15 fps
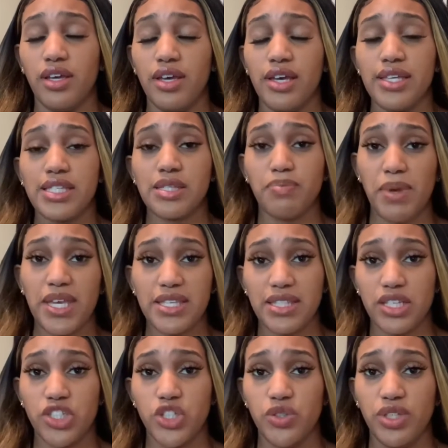space that
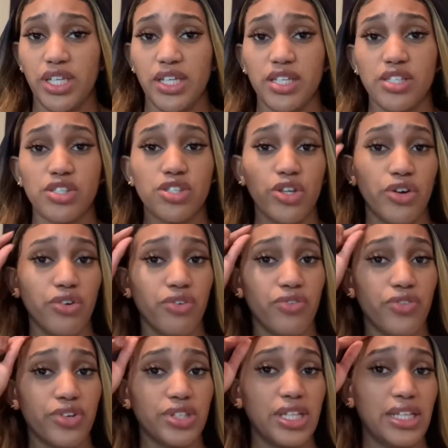you get. So for
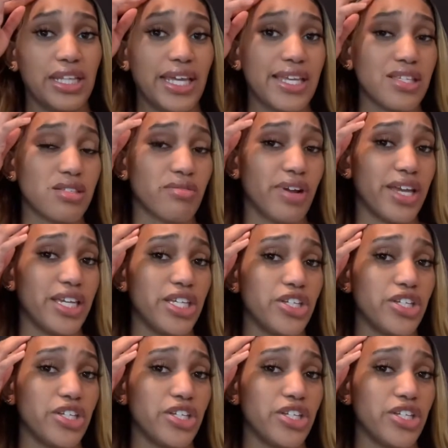the lace right here,